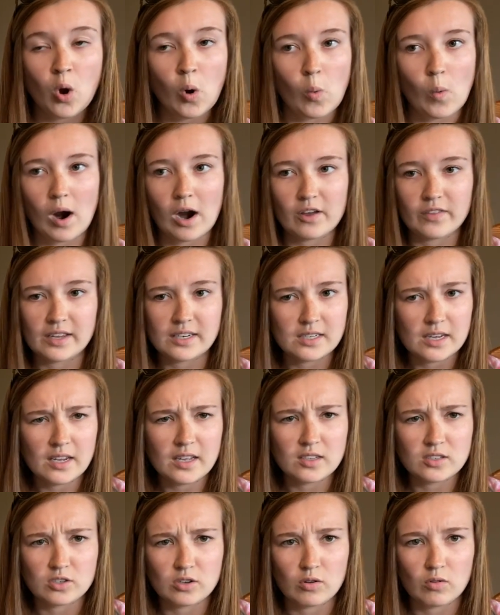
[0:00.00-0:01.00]
Why are they
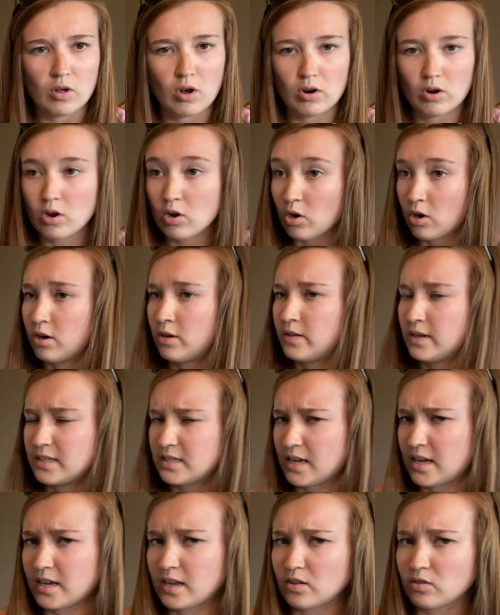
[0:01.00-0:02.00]
taking so long? Are they
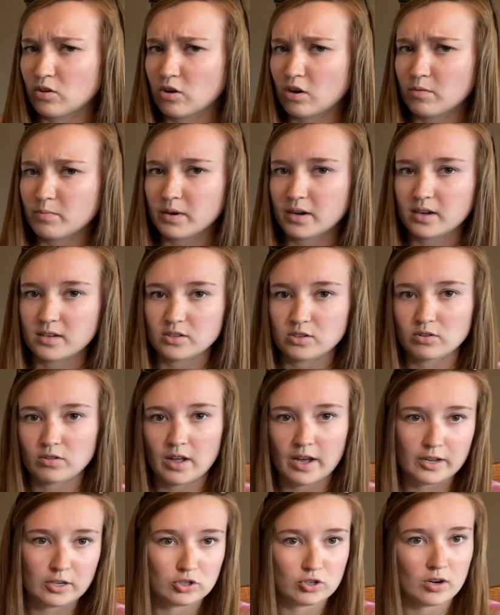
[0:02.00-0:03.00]
taking long because
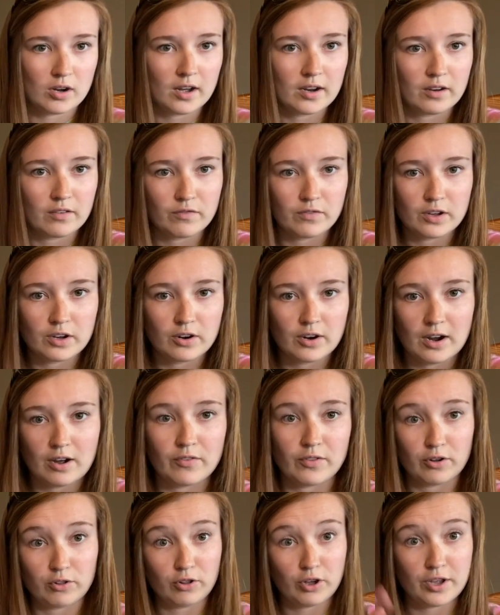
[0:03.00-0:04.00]
they're trying to figure out,
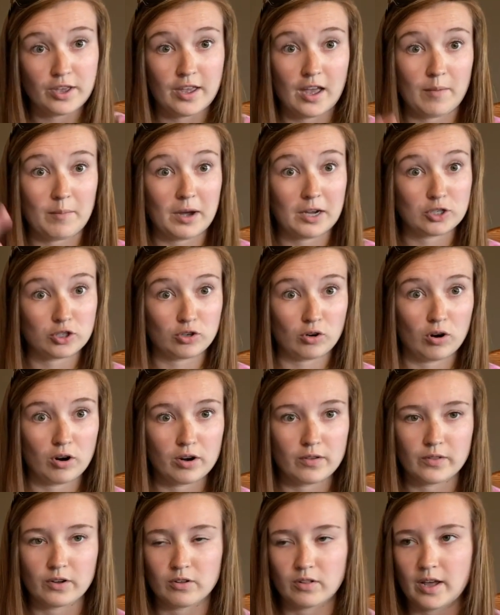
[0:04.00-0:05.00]
they're looking at my chart
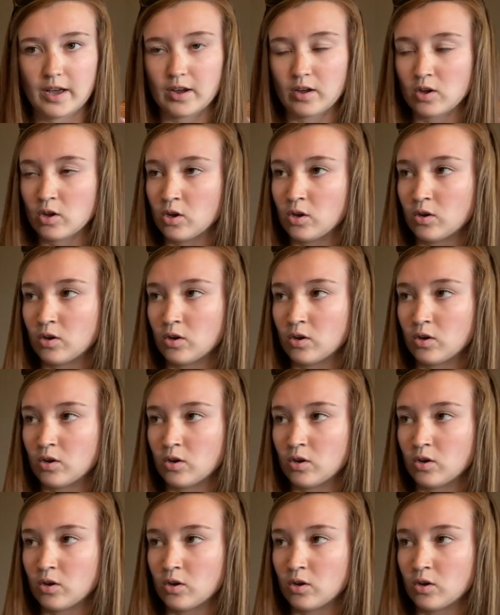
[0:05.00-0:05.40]
and they're like,